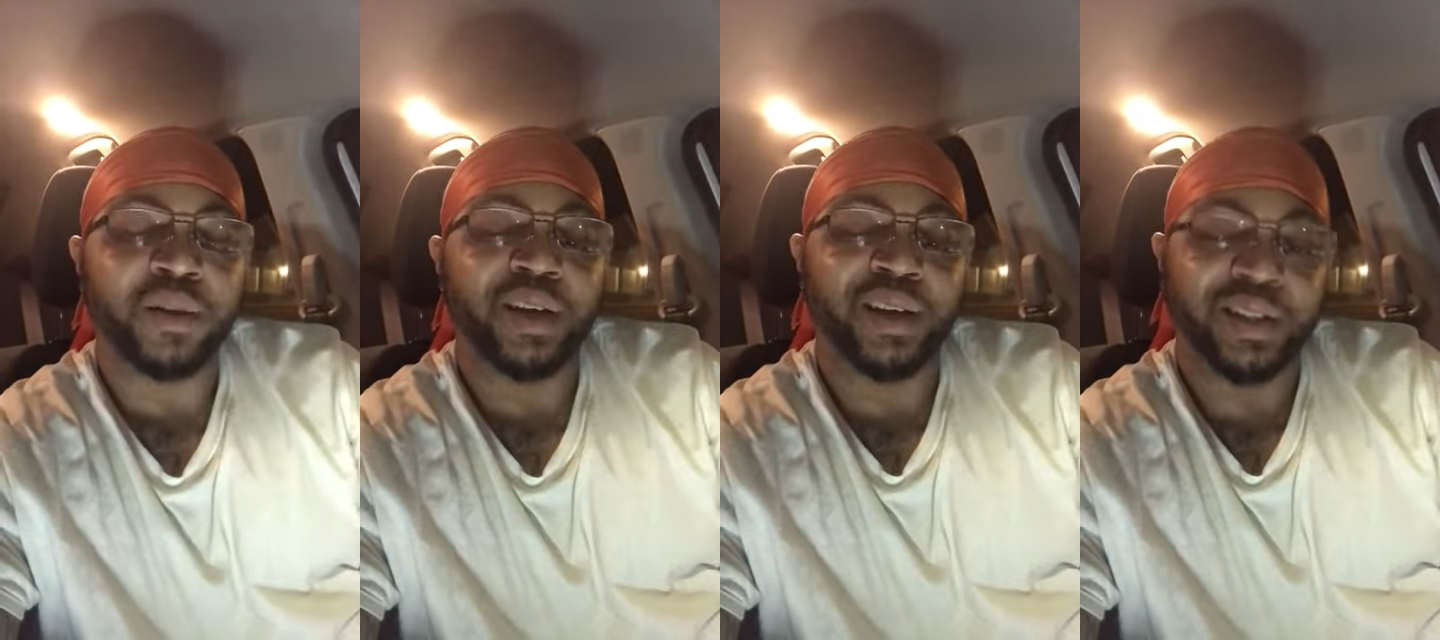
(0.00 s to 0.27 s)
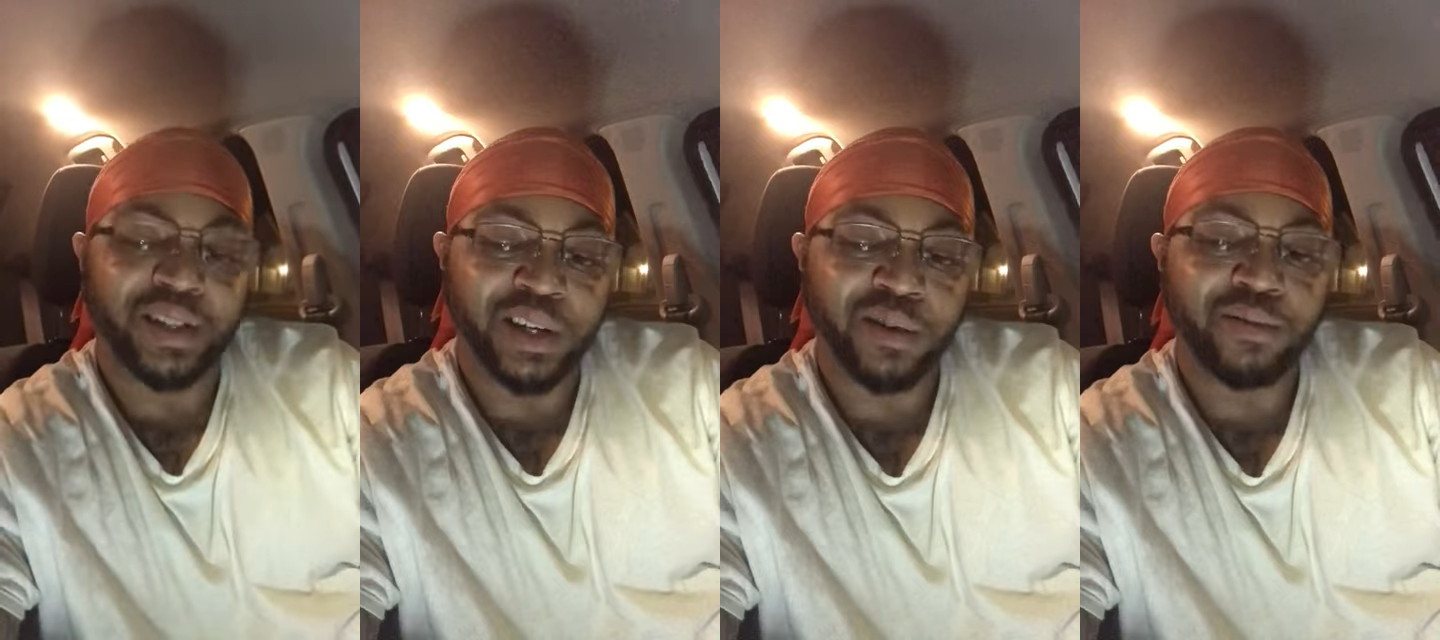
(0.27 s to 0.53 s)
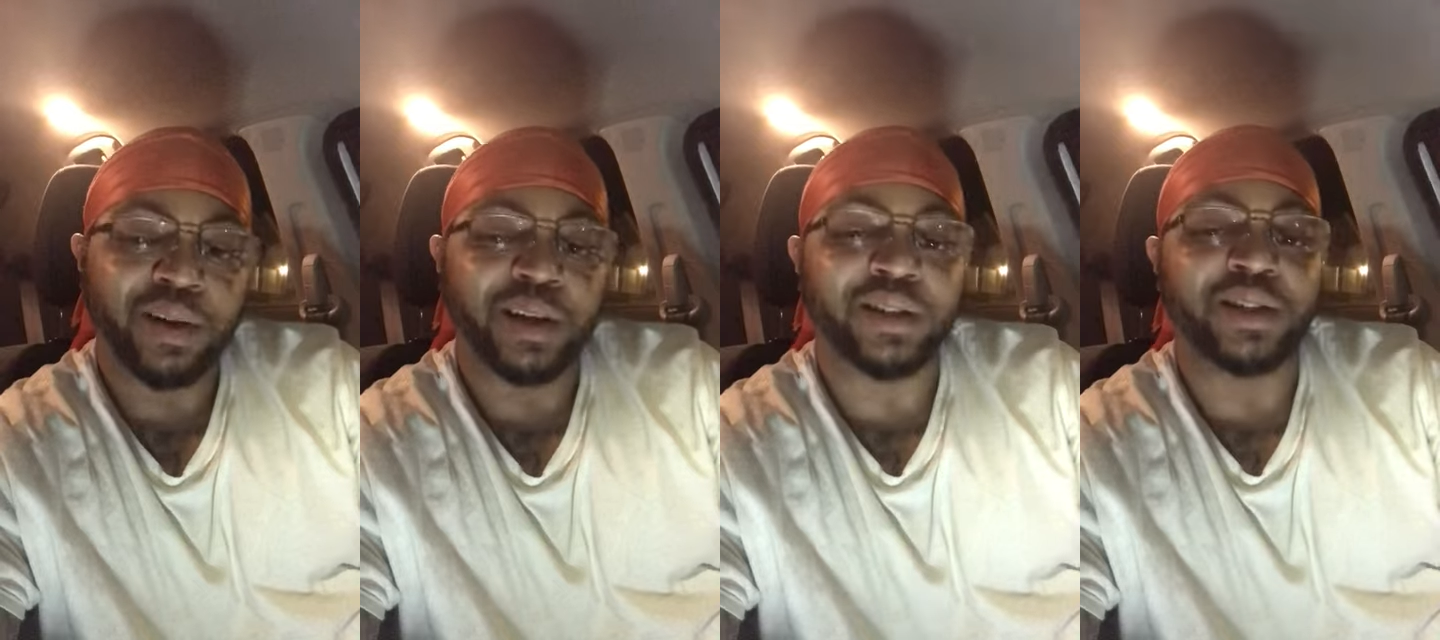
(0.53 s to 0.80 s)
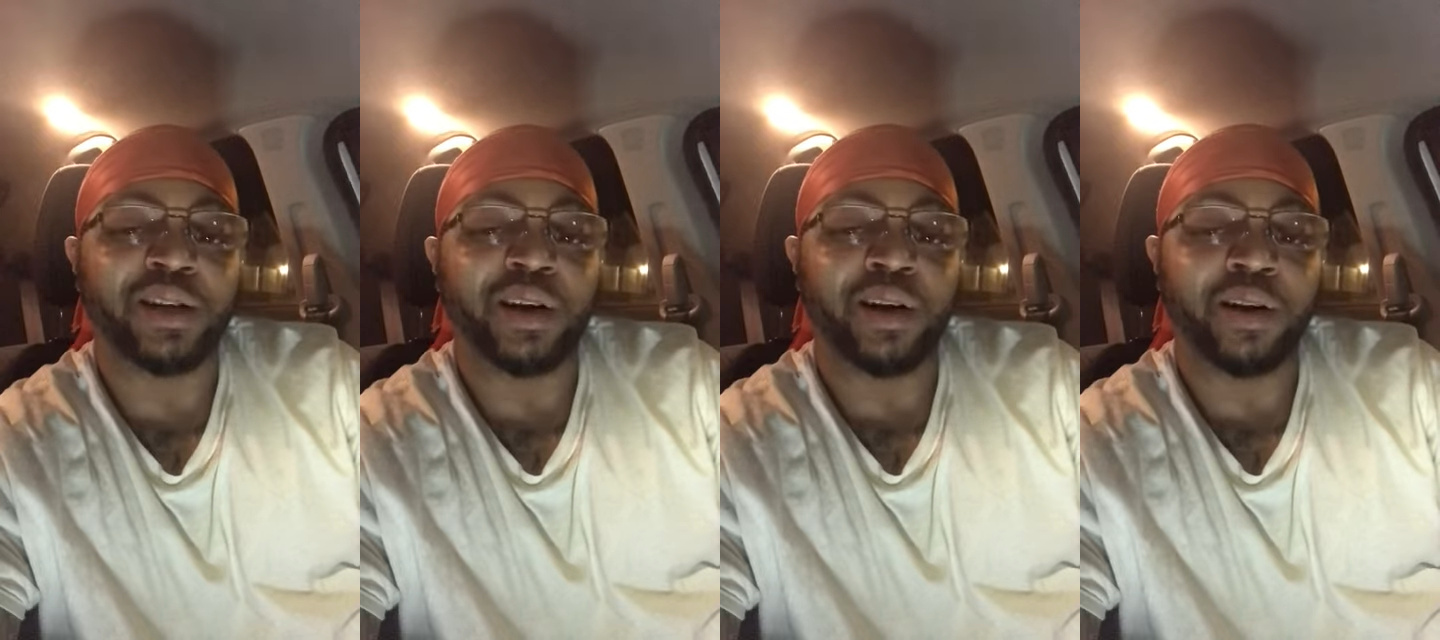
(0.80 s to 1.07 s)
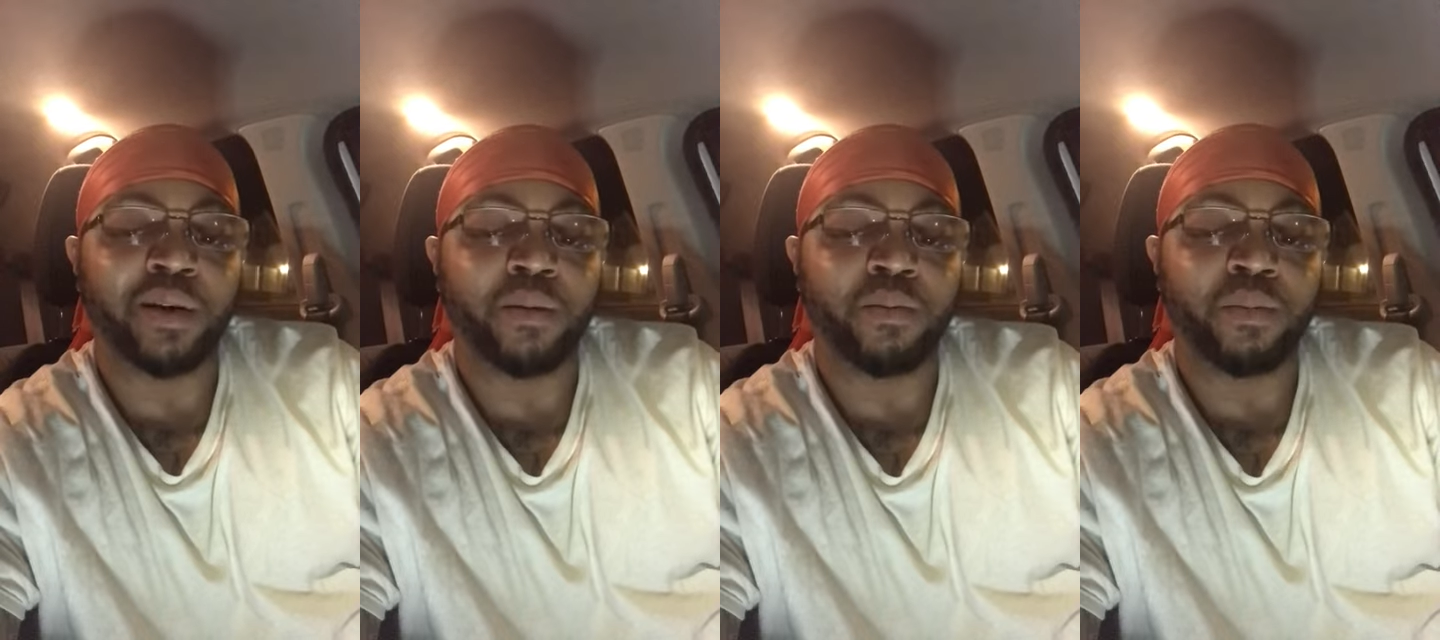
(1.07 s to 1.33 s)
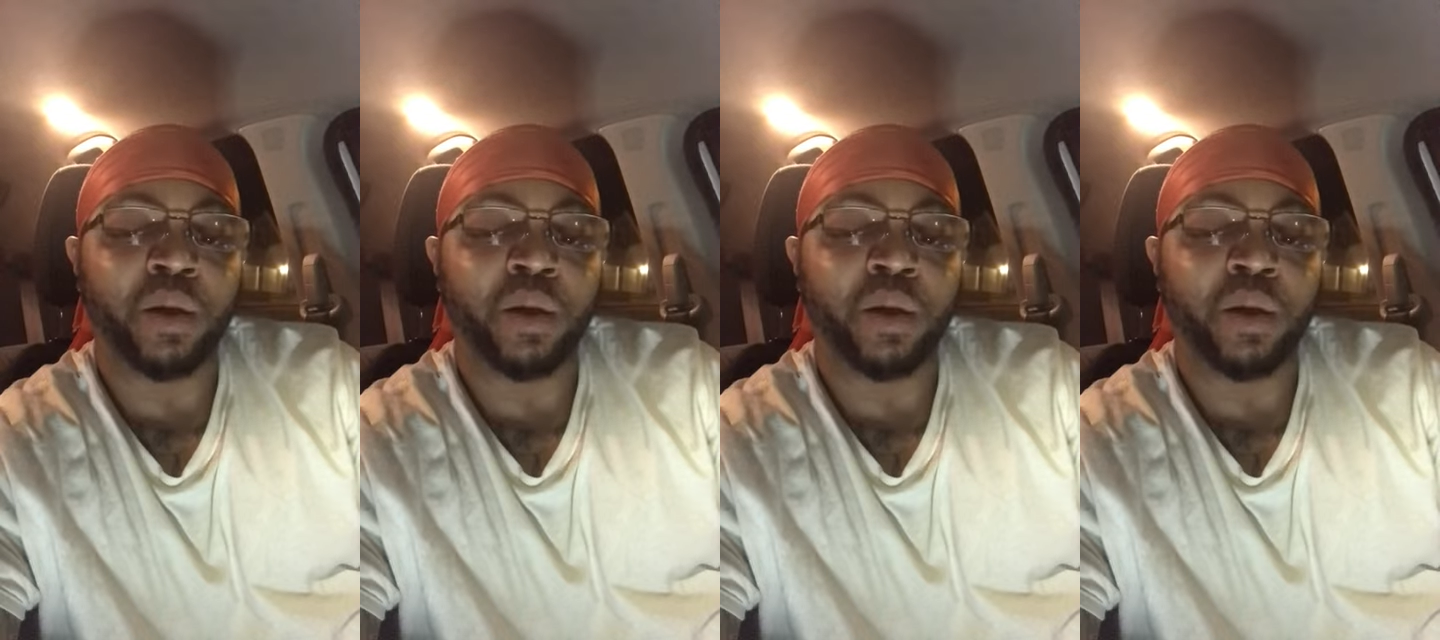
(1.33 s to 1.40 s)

Until next time,